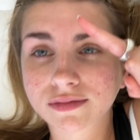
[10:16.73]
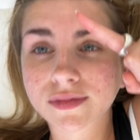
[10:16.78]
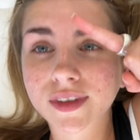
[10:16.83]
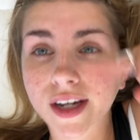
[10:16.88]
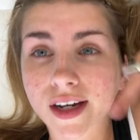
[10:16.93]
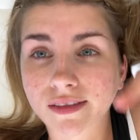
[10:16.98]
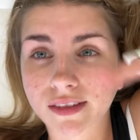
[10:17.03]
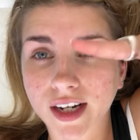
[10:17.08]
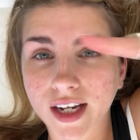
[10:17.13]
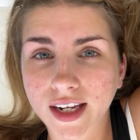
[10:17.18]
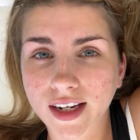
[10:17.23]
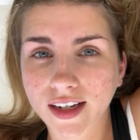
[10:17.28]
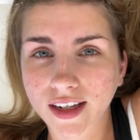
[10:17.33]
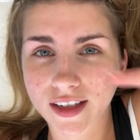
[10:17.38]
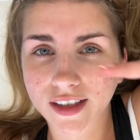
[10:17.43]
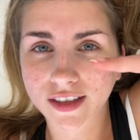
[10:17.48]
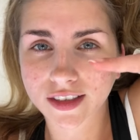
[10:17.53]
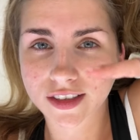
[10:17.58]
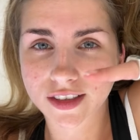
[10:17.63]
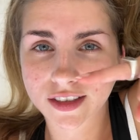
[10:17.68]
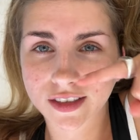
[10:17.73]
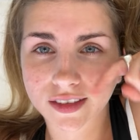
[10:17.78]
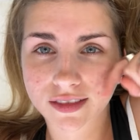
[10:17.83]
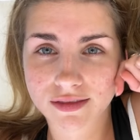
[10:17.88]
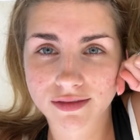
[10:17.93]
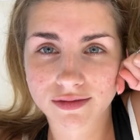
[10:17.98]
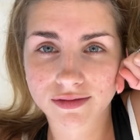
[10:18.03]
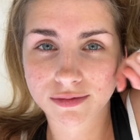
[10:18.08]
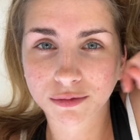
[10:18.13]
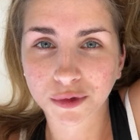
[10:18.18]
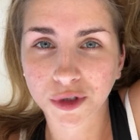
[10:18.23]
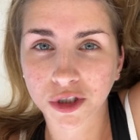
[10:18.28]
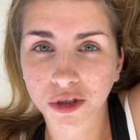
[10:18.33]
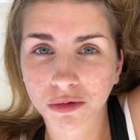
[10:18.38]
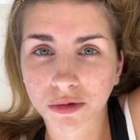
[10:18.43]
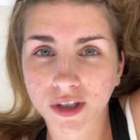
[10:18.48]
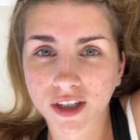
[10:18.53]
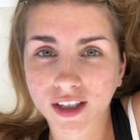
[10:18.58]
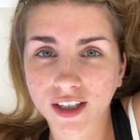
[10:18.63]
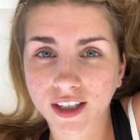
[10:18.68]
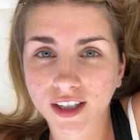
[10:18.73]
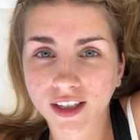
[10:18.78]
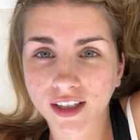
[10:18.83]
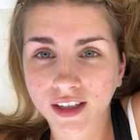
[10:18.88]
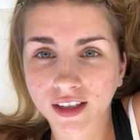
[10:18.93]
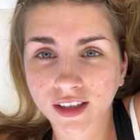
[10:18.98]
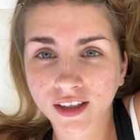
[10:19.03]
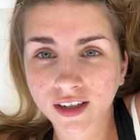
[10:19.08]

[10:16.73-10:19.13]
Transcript: have a late lunch when you're working.